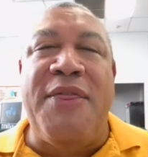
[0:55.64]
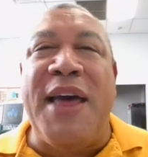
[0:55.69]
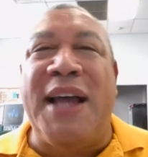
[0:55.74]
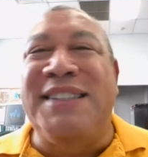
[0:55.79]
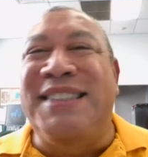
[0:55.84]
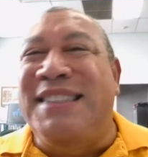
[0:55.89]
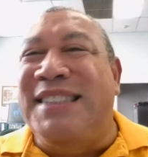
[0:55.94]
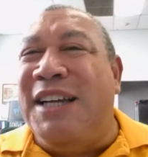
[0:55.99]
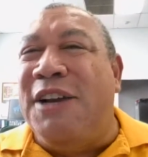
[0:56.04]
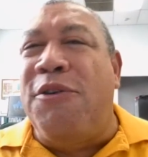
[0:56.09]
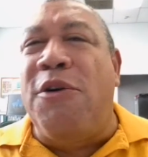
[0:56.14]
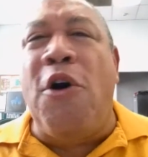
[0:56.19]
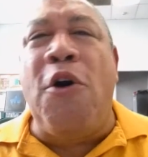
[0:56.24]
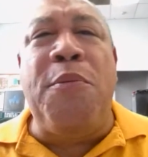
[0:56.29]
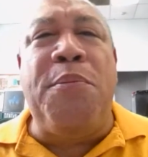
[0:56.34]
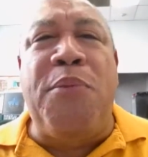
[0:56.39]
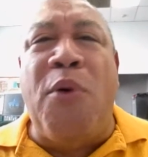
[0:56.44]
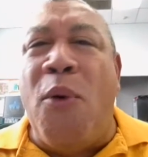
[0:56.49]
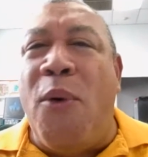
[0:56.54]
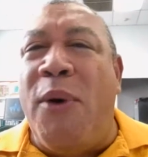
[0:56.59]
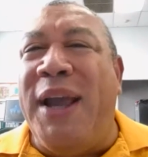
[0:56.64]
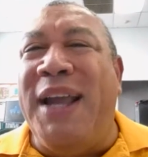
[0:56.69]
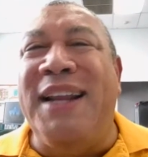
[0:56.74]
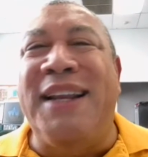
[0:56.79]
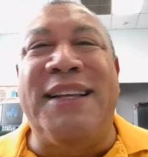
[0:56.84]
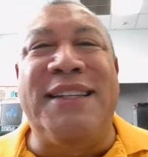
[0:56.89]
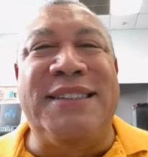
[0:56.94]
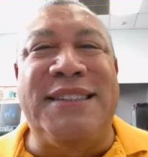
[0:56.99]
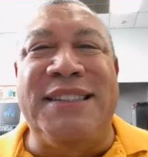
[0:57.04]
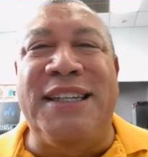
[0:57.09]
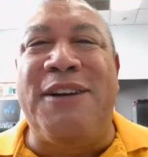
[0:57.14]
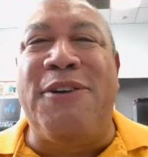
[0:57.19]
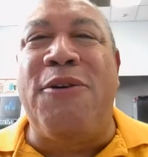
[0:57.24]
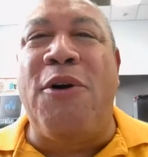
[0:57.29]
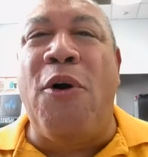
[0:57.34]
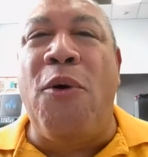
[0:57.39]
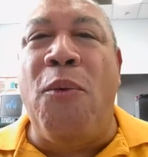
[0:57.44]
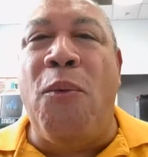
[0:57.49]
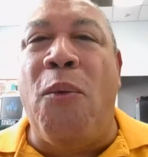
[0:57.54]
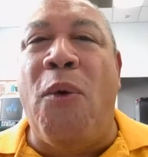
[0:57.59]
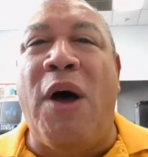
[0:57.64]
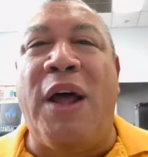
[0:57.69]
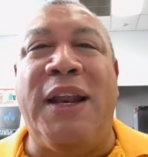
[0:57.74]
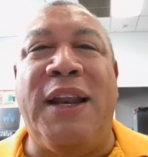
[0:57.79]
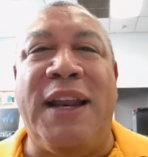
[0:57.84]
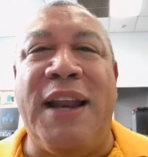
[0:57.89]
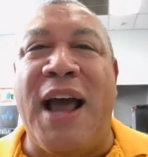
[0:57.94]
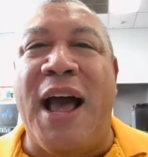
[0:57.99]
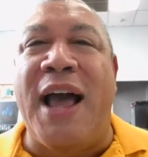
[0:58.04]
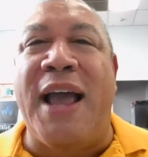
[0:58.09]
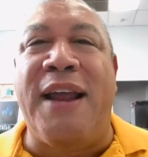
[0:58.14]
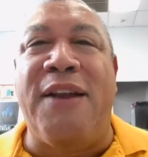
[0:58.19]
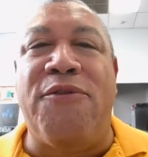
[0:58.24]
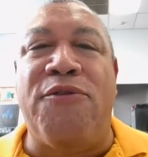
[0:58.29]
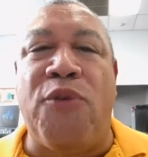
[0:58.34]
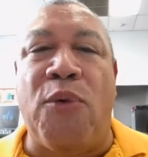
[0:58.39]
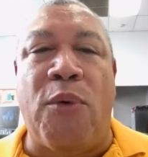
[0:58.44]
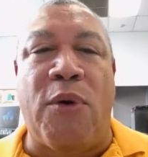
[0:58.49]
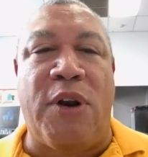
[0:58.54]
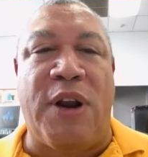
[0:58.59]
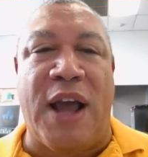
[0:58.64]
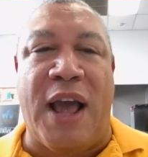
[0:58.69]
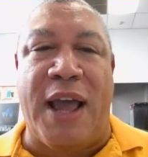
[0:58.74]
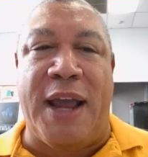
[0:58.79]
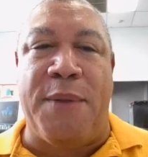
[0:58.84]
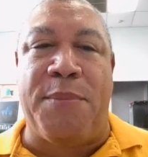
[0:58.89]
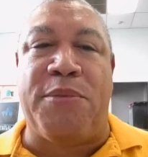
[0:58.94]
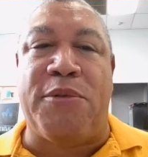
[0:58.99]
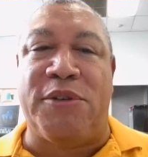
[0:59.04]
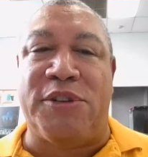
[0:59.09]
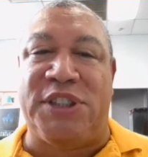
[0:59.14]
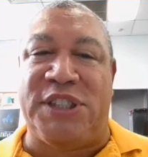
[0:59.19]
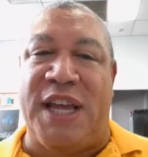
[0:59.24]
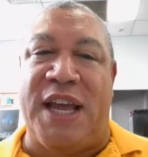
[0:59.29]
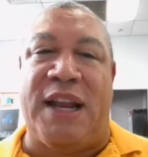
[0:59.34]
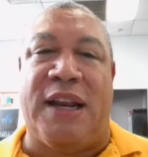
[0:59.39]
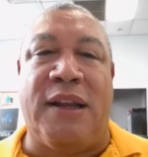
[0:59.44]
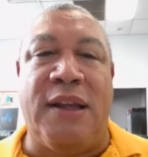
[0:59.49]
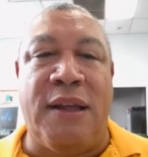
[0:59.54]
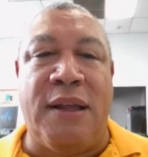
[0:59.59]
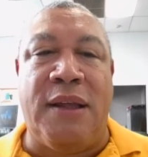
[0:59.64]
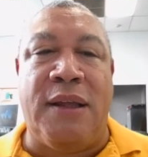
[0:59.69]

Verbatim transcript: That's 0.01949%.